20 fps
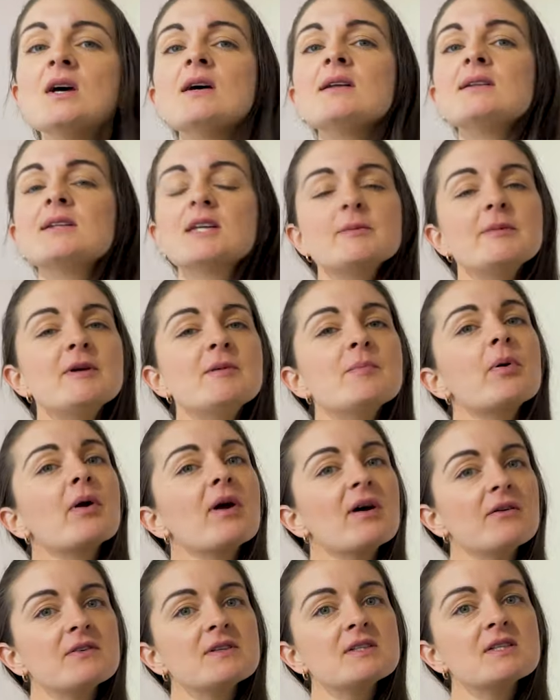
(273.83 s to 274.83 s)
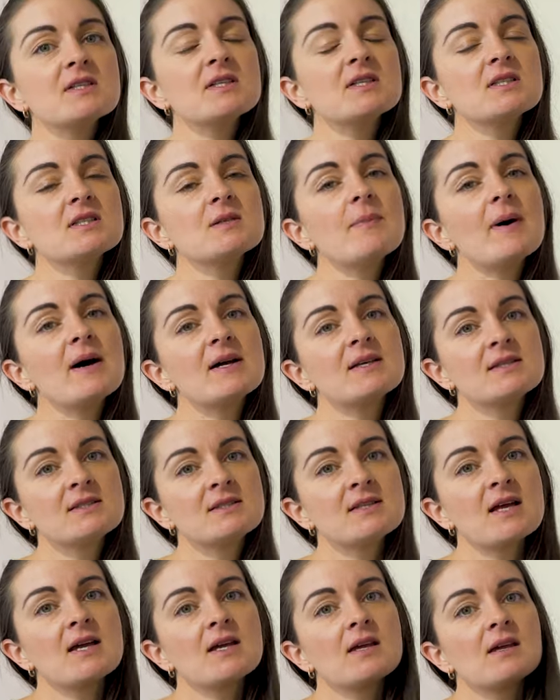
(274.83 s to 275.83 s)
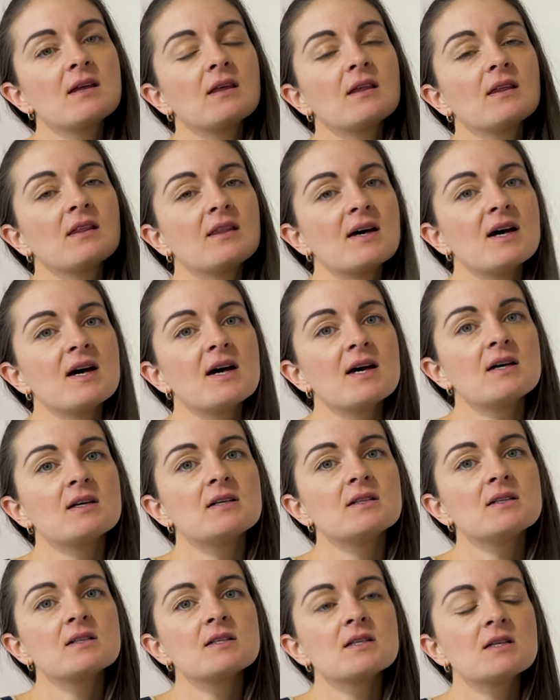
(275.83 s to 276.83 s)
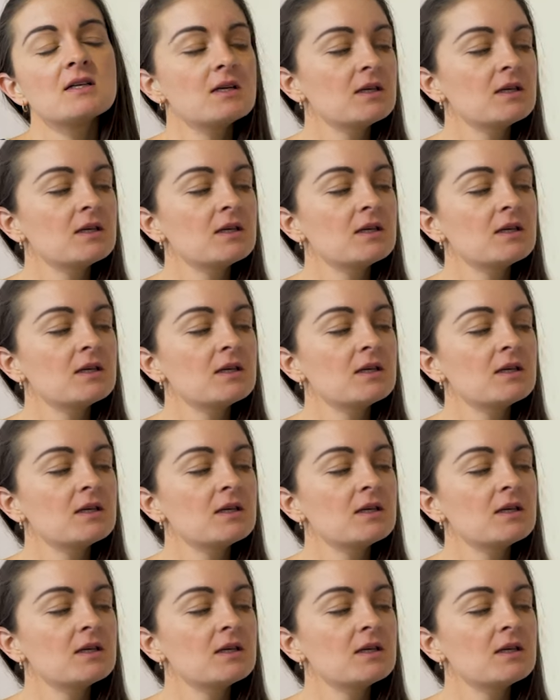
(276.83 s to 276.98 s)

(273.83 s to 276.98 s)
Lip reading: Let me preface this by saying that